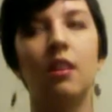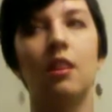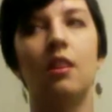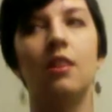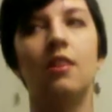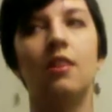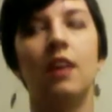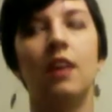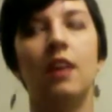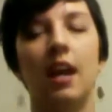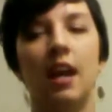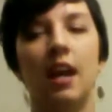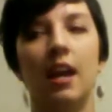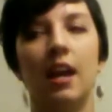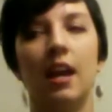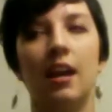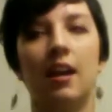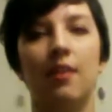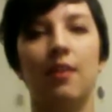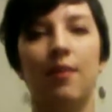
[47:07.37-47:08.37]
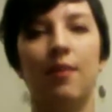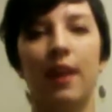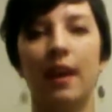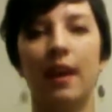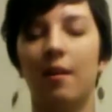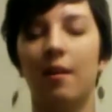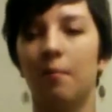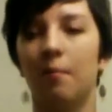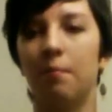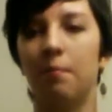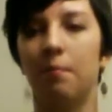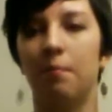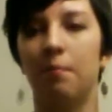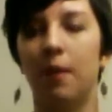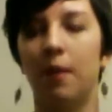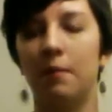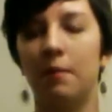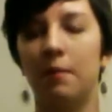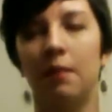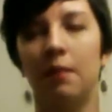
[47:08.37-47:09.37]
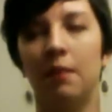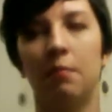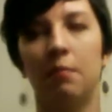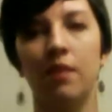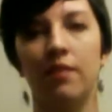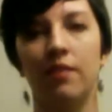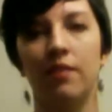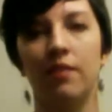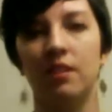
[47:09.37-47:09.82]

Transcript: I mean, and part of it